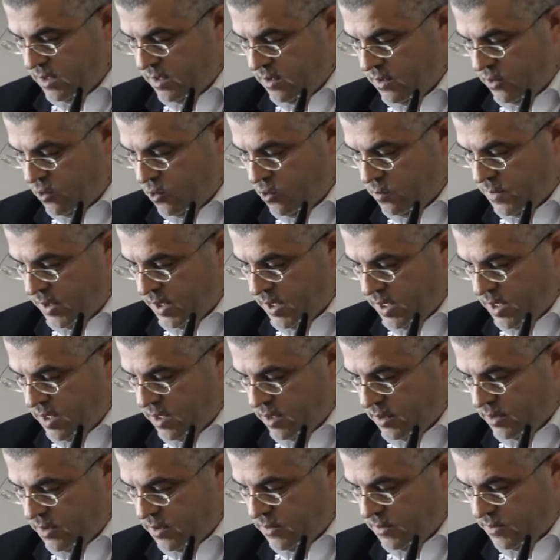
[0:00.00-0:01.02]
whom he
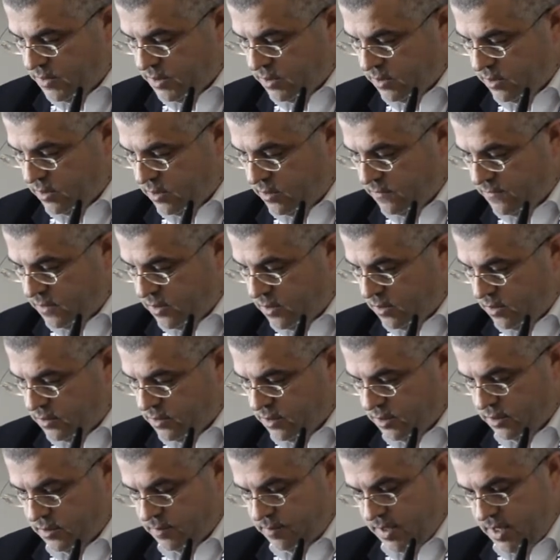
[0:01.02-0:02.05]
accused of
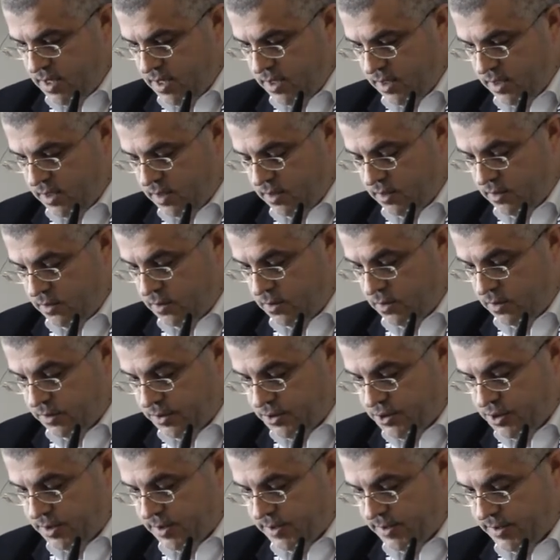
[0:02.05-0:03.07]
also being an
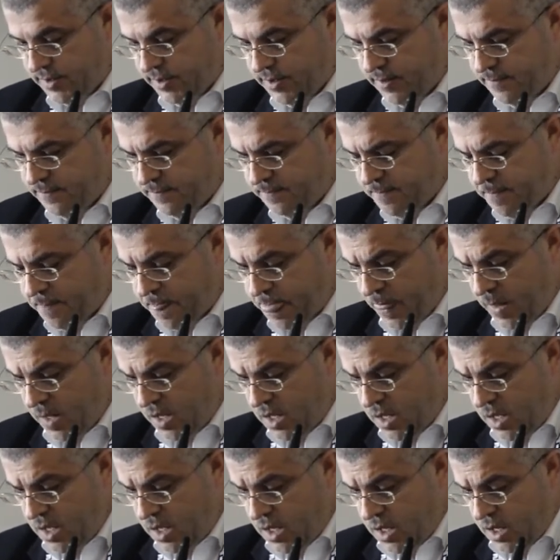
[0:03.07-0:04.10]
Origenist.
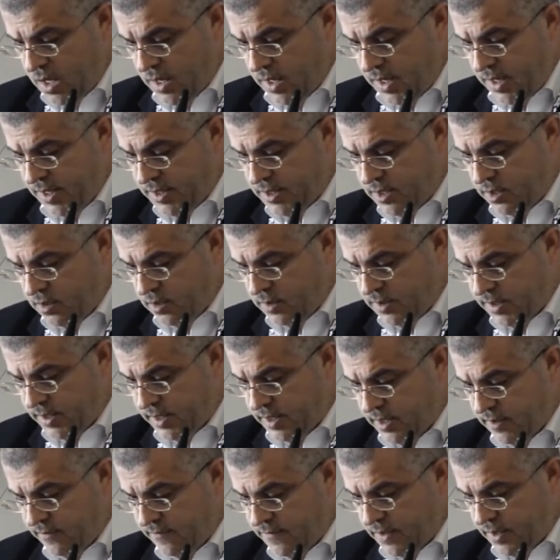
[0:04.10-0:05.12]
His
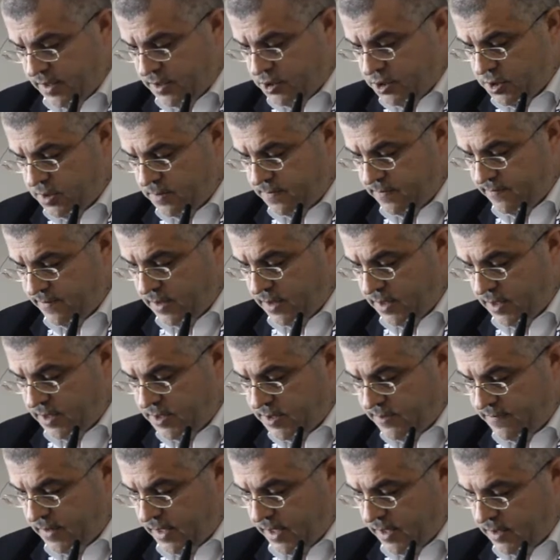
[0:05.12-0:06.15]
long-standing friendship with
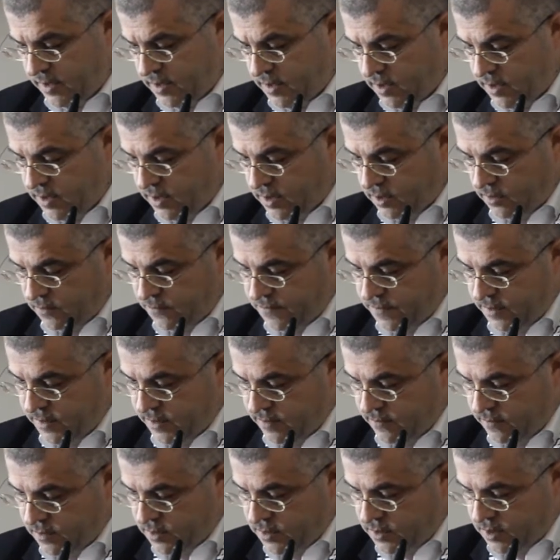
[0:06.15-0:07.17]
his friend
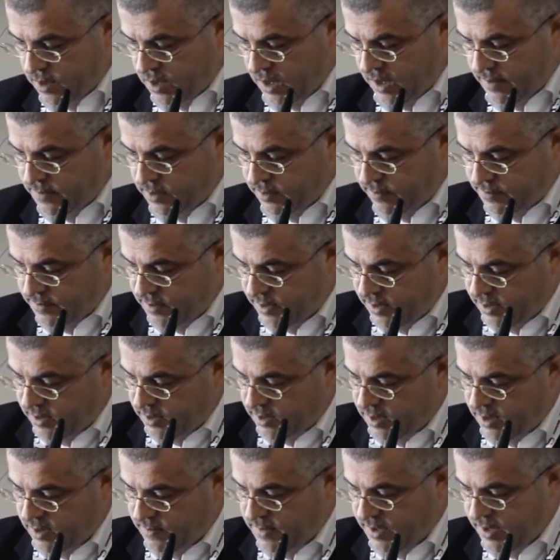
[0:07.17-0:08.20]
Rufin was abruptly
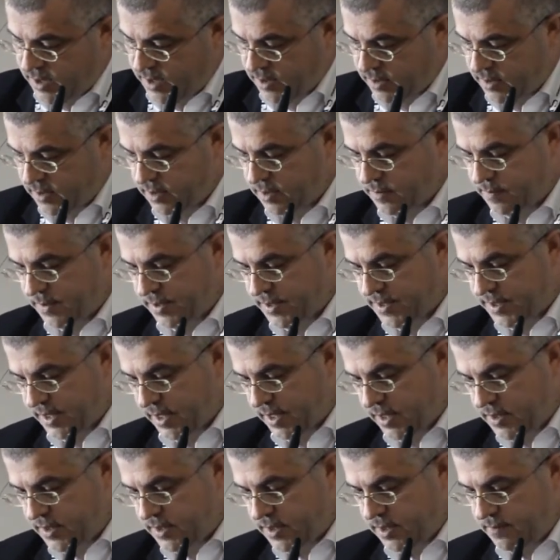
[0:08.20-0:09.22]
terminated
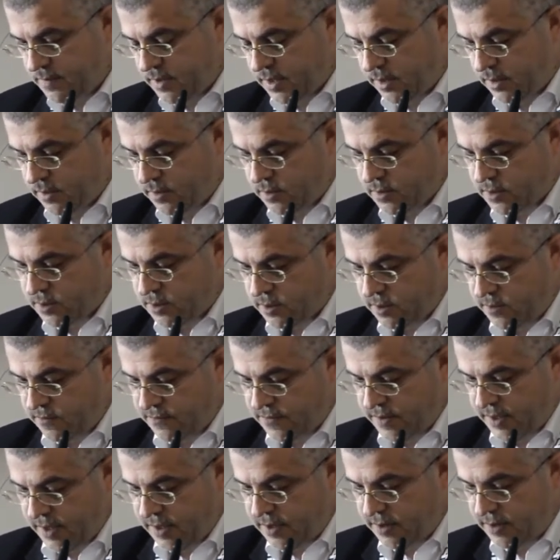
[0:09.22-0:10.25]
precisely because of
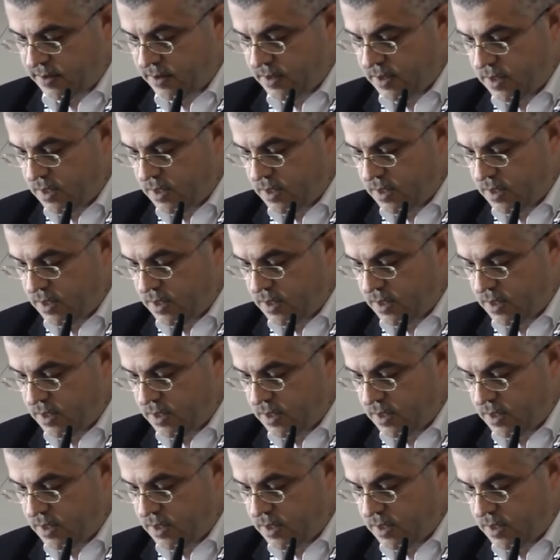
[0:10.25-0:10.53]
their